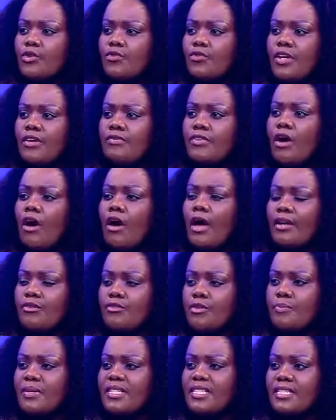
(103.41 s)
So for every
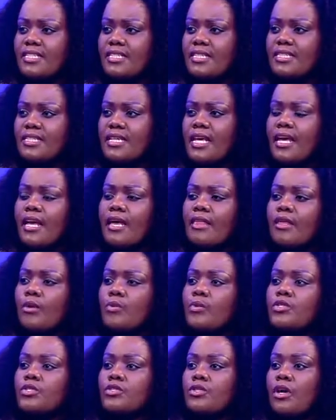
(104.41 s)
100 businesses
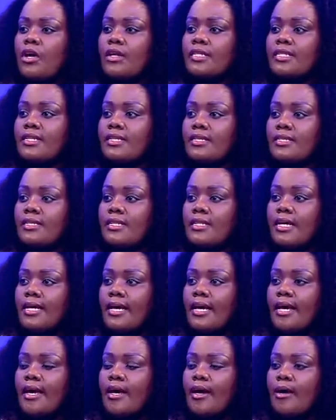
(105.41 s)
that were started,
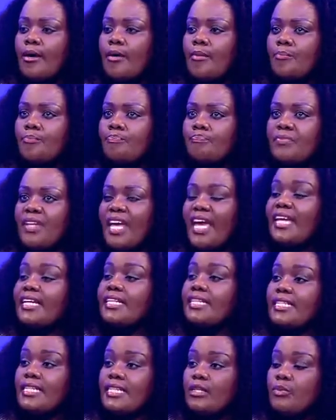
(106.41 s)

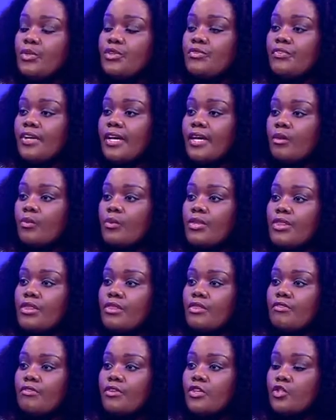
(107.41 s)
80 would fail
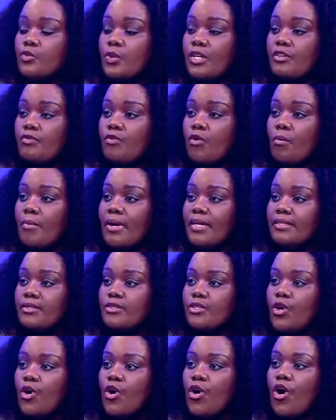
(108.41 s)
within the first 24
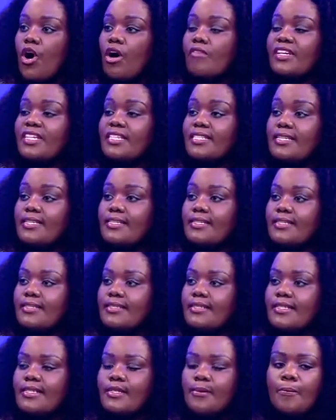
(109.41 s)
months of
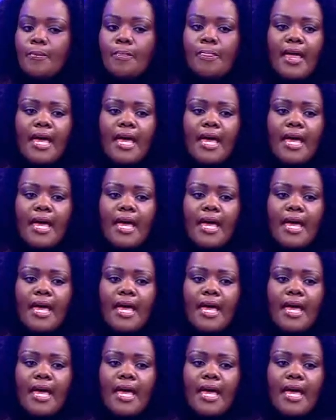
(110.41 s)
existence.